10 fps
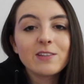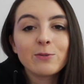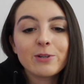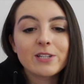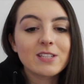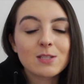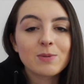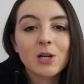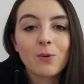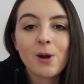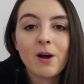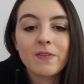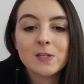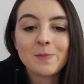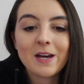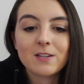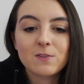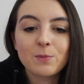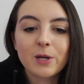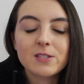noise that's been going on these past
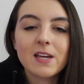few months,